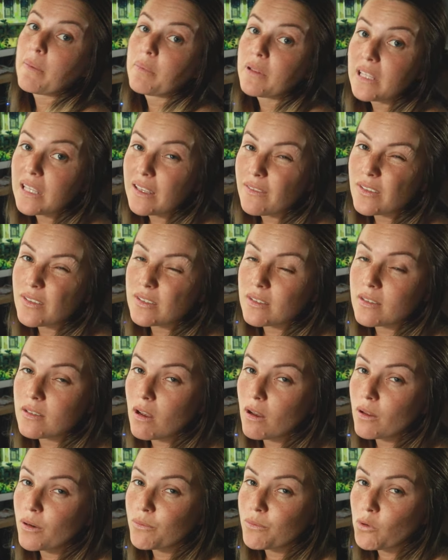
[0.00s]
I believe this is
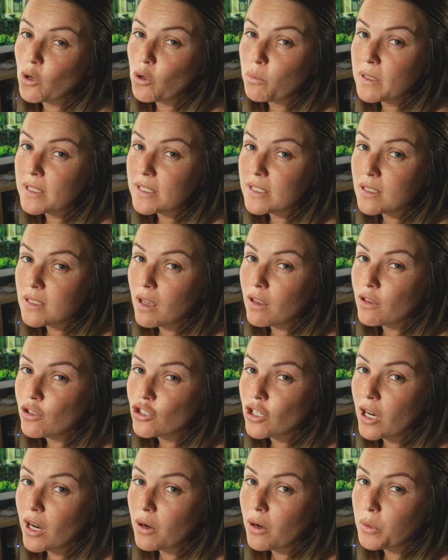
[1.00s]
called a Roman style
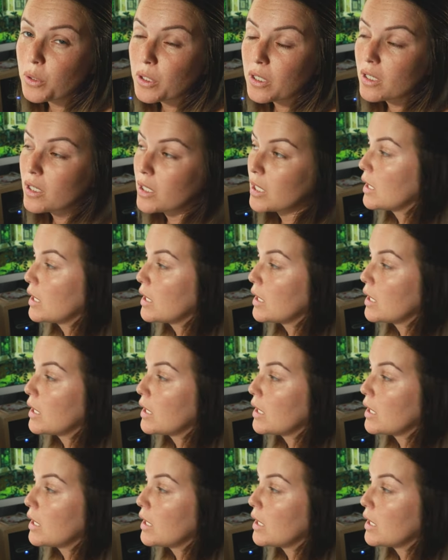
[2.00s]
shower.